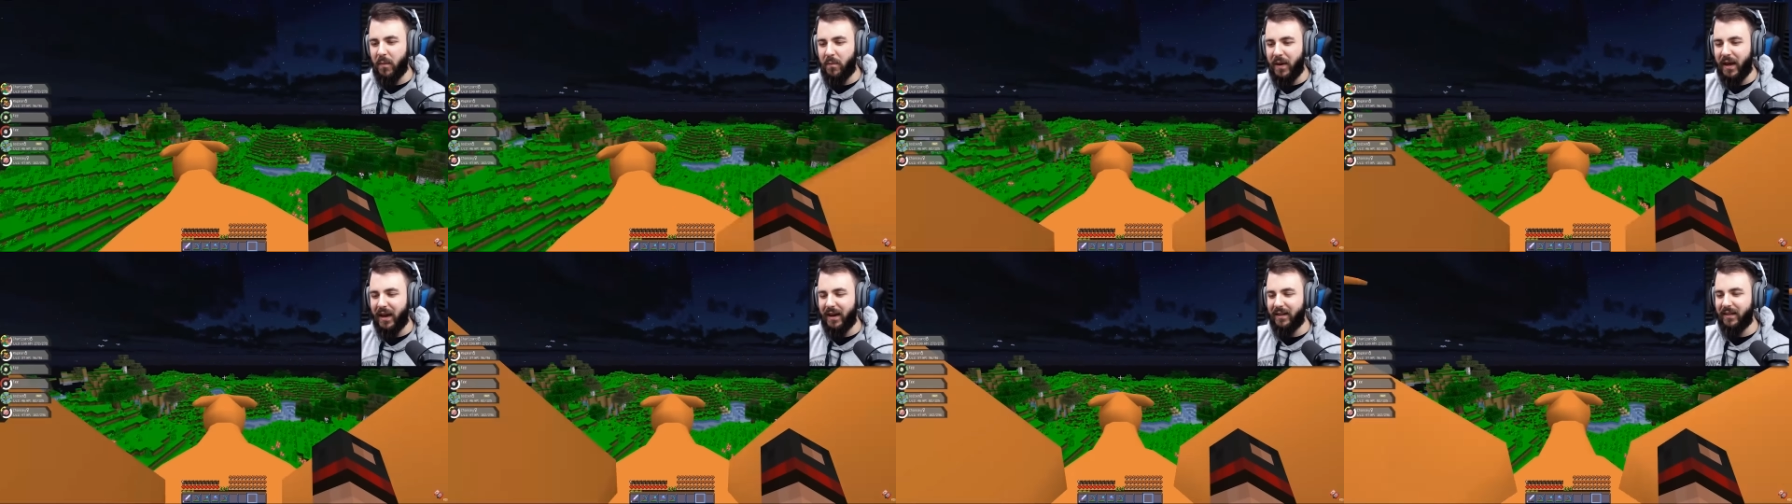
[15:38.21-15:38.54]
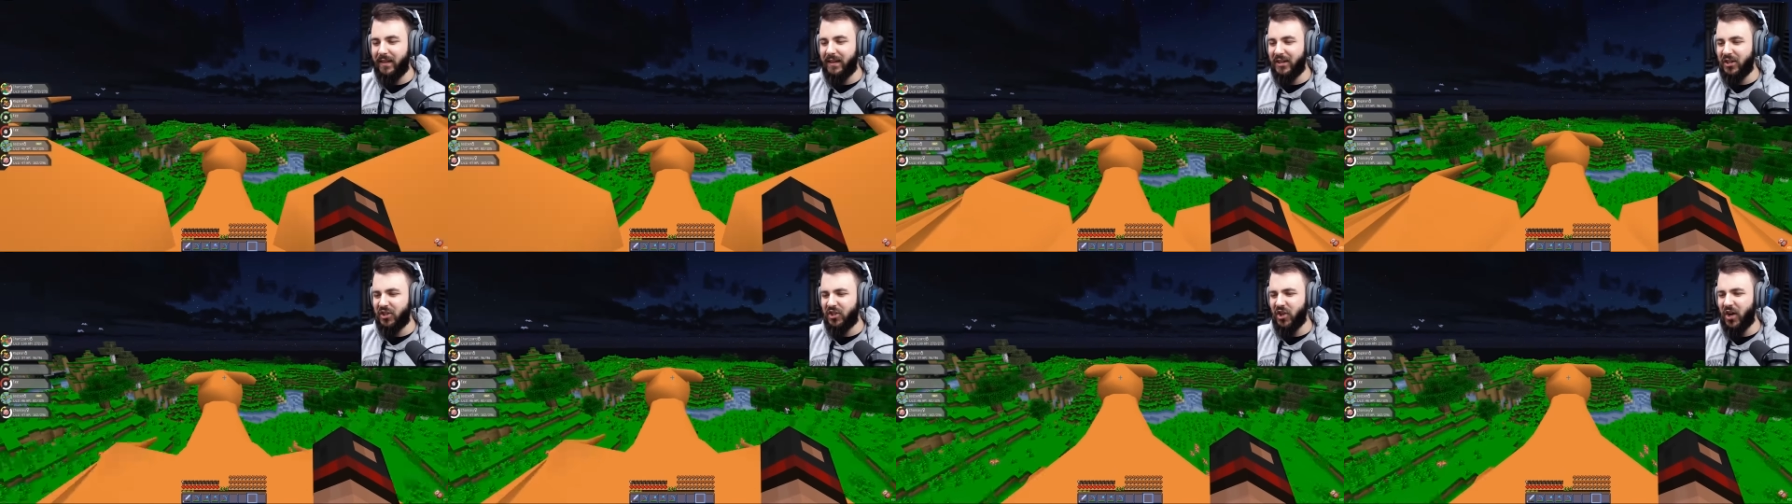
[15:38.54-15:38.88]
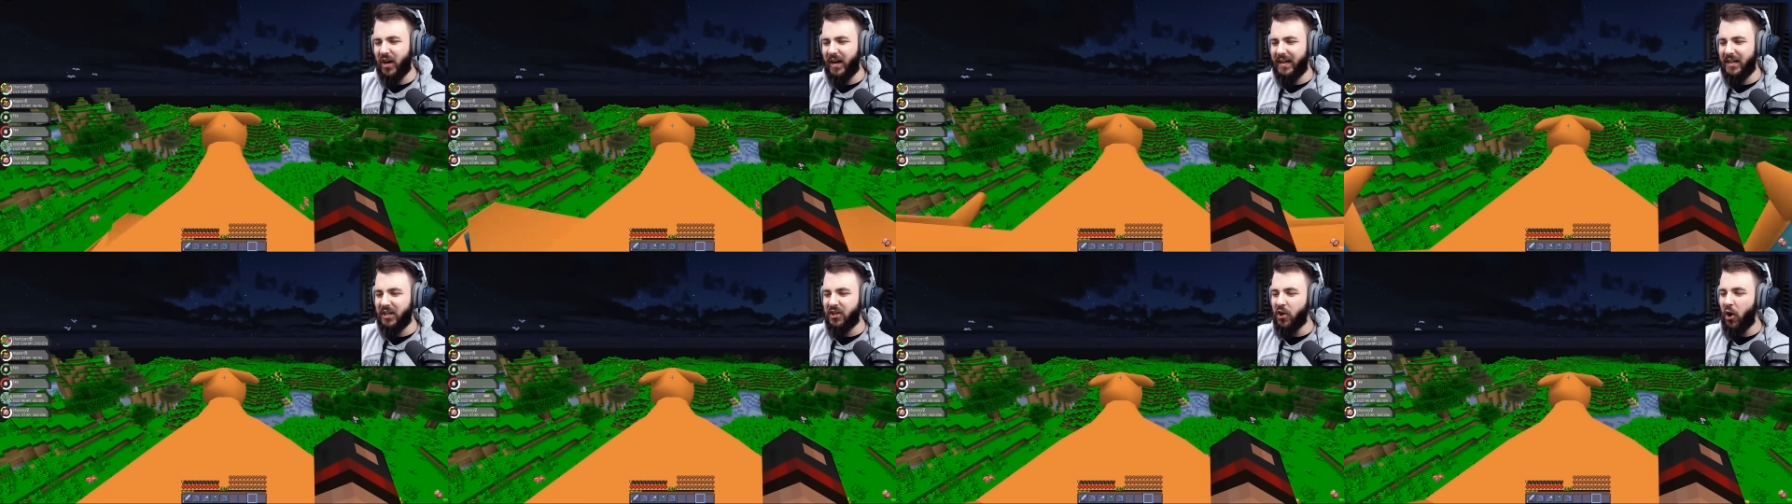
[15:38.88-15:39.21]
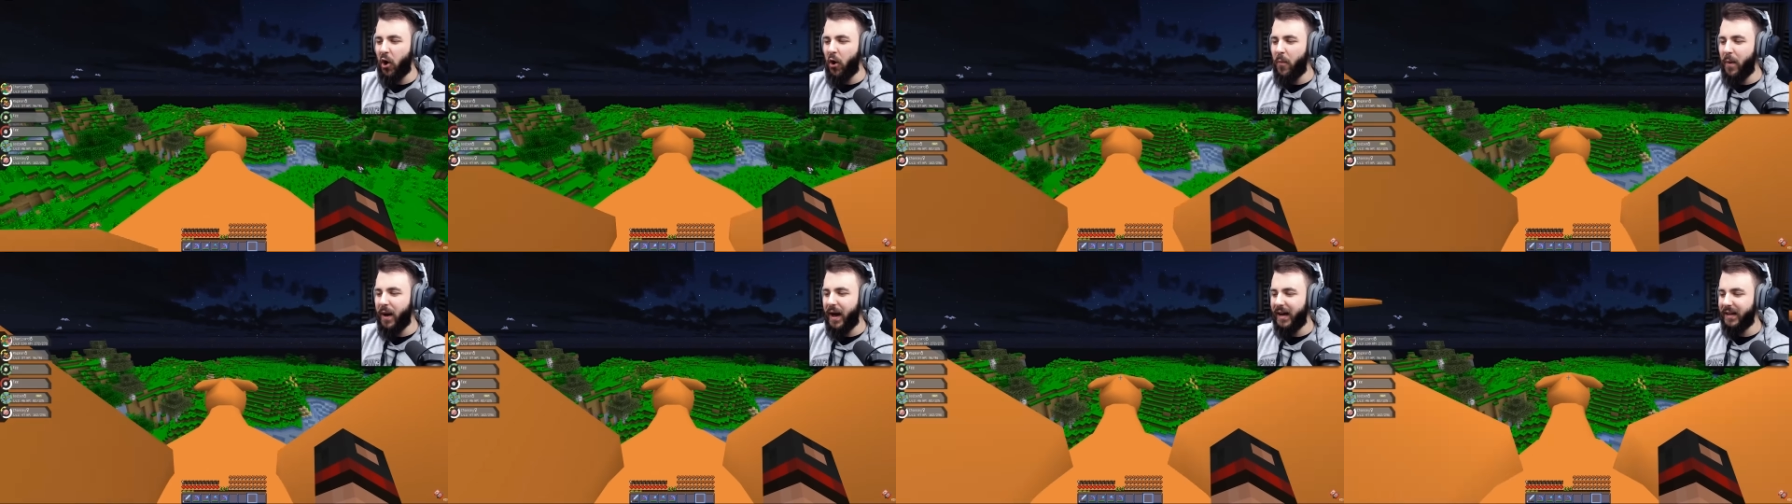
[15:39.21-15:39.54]
better than a shiny
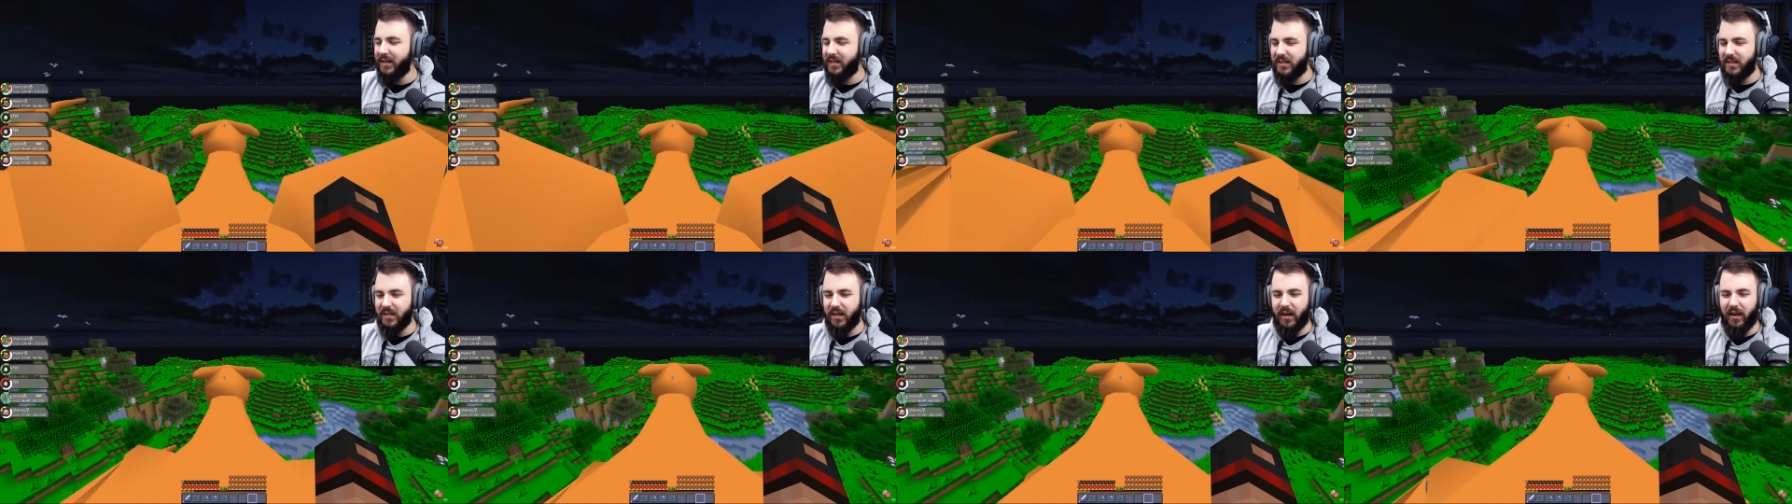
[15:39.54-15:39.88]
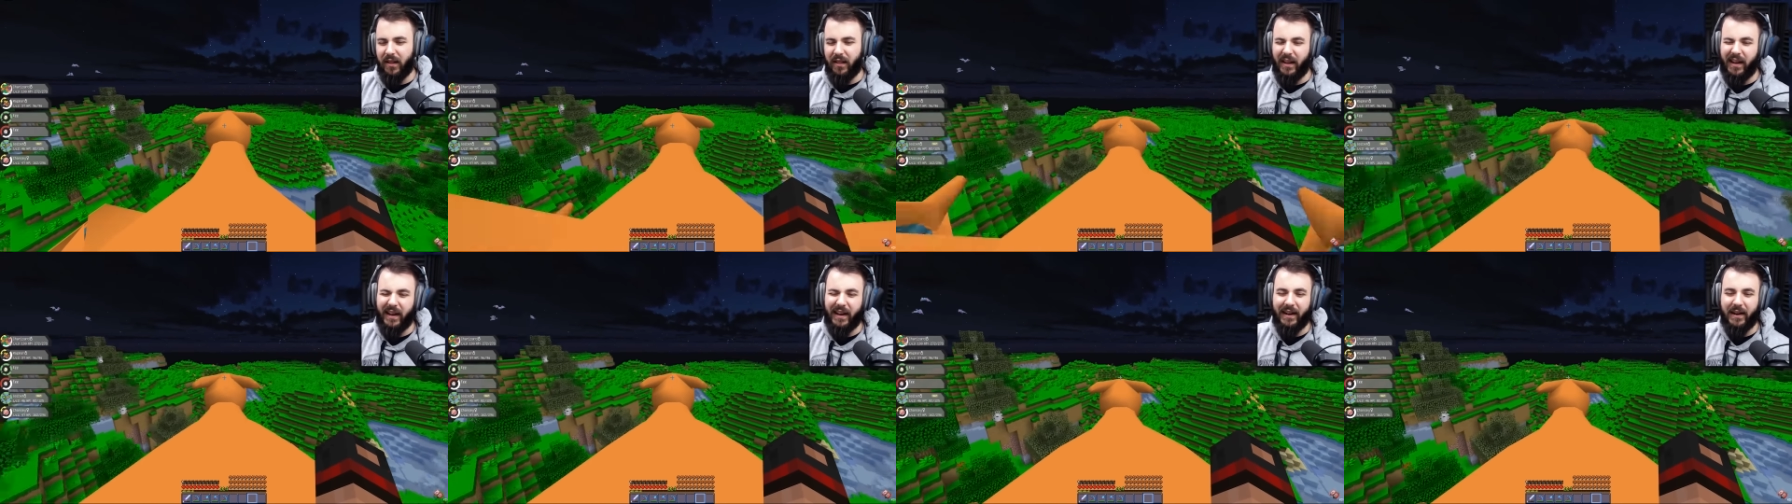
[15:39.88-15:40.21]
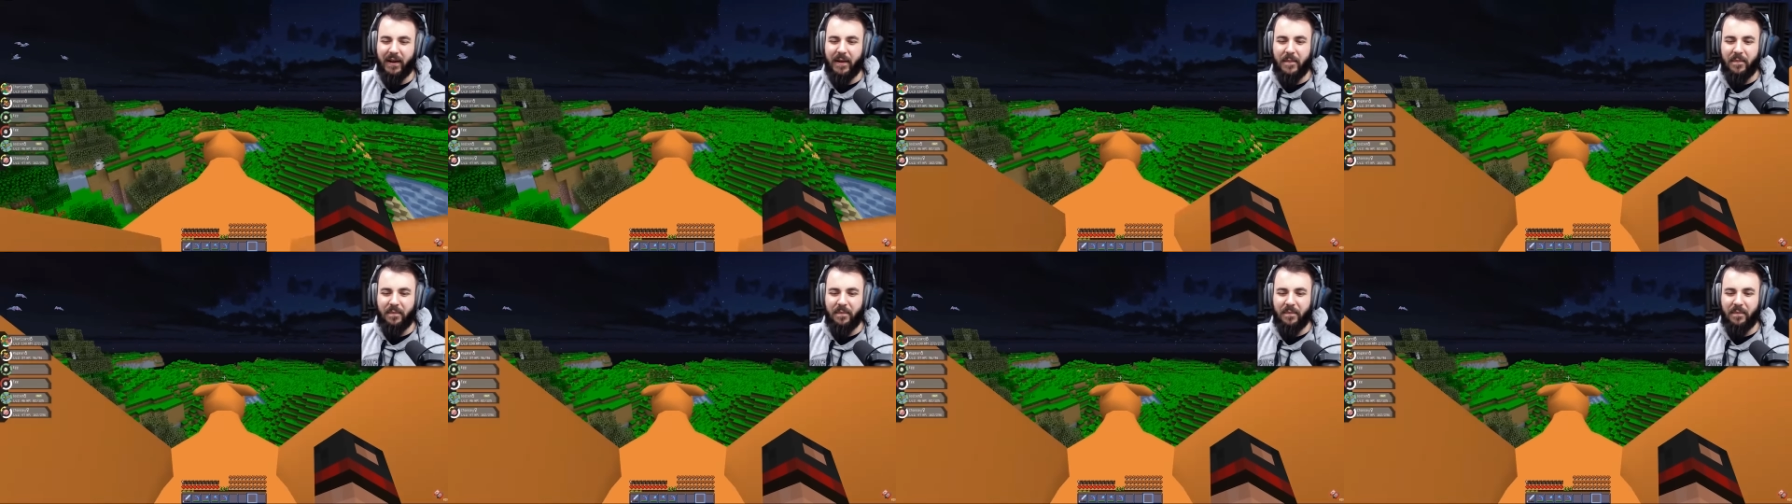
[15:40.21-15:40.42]
Golbat. So like,